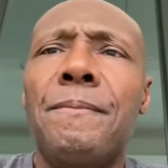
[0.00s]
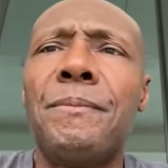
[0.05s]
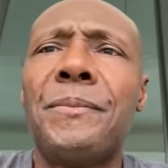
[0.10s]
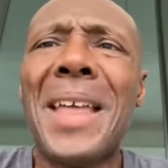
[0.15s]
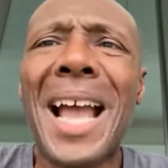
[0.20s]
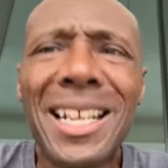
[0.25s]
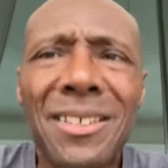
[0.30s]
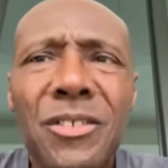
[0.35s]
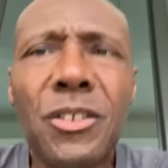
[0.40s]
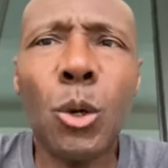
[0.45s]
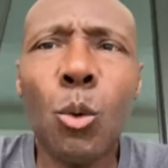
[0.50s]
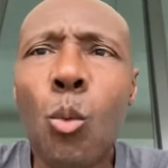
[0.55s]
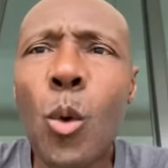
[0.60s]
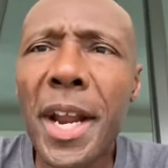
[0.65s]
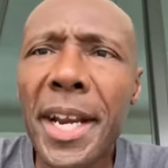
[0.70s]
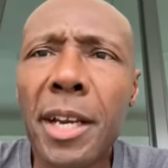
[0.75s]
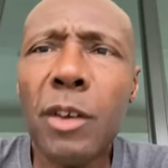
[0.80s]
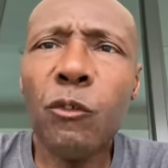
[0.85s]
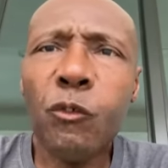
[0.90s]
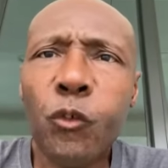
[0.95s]
That's the
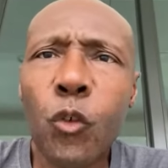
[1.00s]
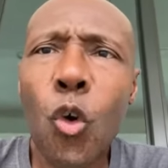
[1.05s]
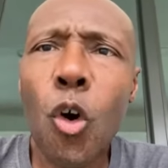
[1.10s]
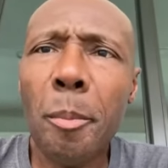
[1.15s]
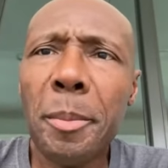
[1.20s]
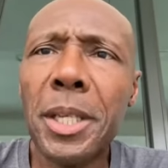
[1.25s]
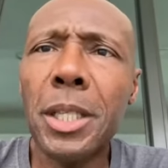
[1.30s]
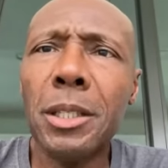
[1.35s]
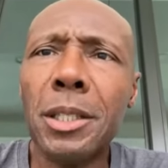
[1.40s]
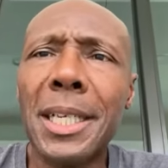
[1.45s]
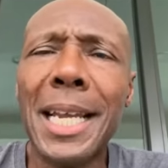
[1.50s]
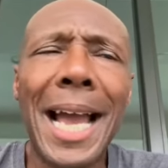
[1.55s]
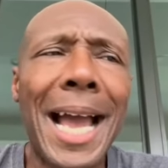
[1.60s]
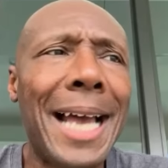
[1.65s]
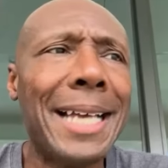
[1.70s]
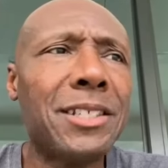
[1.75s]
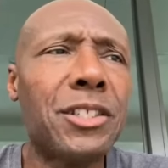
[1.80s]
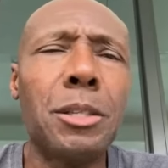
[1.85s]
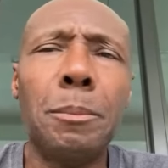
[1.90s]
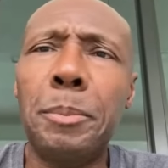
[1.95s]
winning formula,
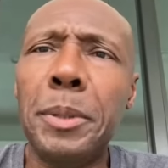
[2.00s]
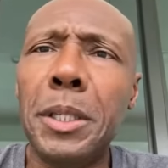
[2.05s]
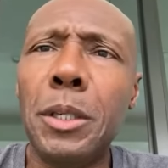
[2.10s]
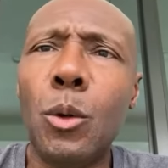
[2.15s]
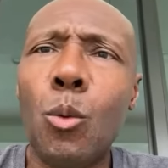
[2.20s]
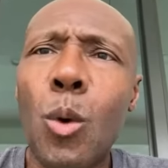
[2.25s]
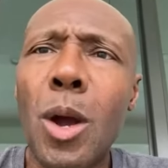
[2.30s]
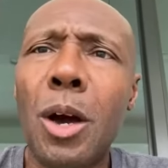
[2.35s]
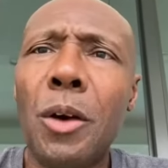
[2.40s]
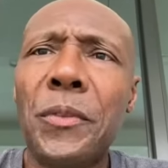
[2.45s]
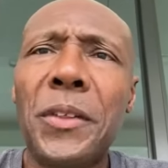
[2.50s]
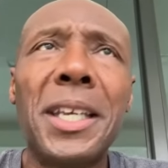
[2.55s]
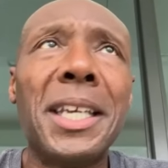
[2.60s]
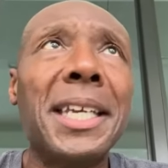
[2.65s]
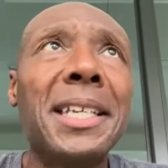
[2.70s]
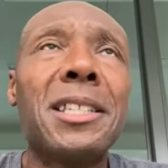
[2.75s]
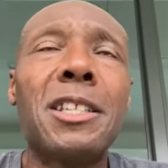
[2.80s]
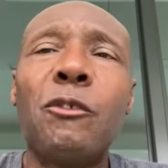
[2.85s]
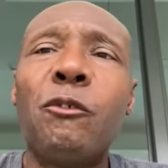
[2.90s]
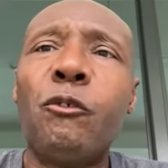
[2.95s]
guys, to build wealth and
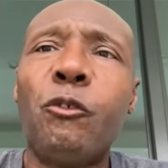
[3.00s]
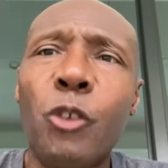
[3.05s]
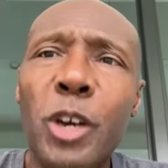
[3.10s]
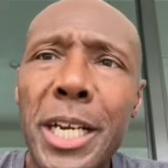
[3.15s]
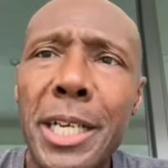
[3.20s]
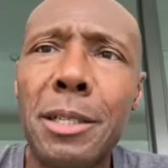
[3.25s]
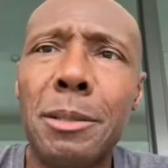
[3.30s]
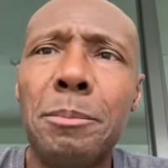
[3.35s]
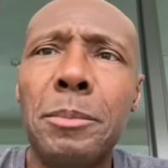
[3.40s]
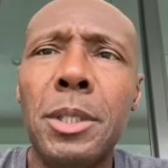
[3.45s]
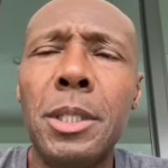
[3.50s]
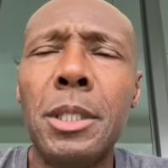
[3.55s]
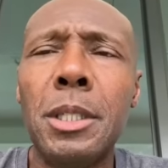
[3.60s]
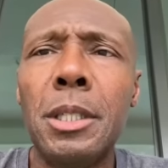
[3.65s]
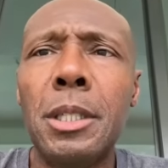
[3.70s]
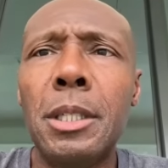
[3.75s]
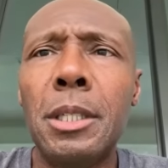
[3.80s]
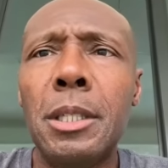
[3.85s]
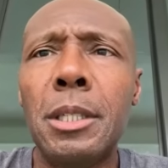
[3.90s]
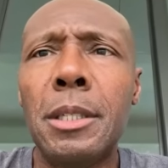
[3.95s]
get the freedom.
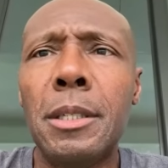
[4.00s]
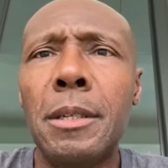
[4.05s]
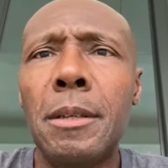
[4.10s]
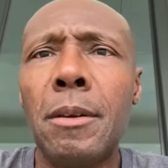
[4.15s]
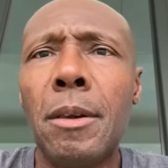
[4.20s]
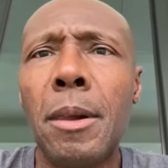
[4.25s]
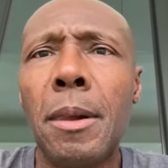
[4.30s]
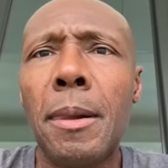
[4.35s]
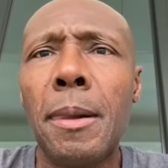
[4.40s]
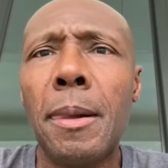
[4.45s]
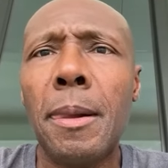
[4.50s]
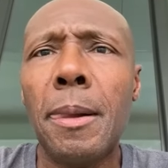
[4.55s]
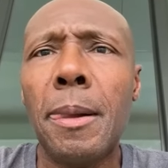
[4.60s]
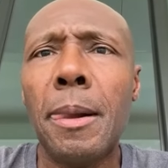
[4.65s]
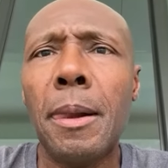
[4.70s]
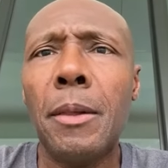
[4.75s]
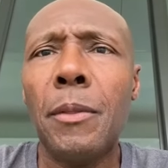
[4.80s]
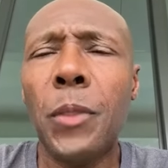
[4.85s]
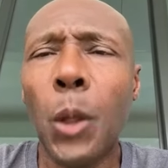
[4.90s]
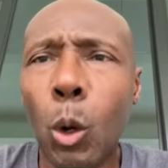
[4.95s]

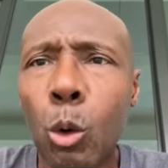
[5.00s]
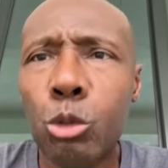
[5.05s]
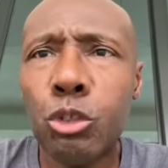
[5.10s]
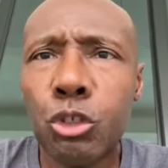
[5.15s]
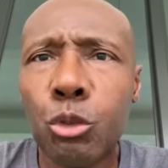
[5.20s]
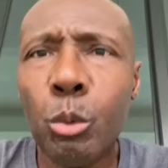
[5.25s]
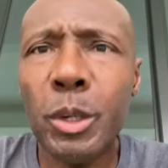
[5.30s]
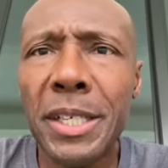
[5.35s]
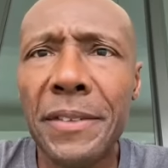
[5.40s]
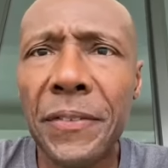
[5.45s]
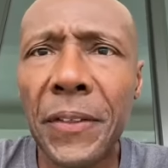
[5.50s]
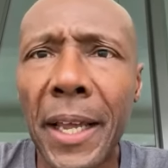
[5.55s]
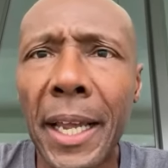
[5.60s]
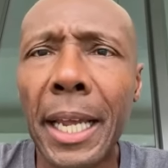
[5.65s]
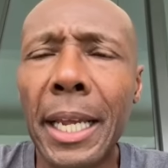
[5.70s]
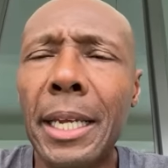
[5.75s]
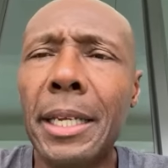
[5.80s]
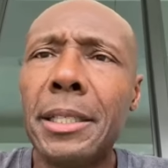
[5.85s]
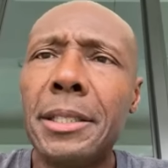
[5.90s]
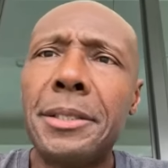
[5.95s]
Those three
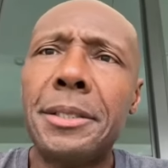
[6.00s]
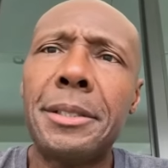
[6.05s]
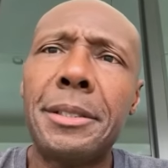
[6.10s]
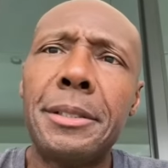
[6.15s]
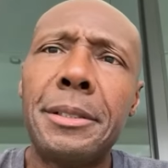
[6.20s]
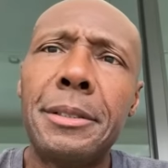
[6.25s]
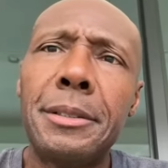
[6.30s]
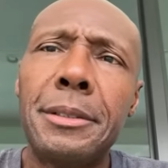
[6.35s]
things.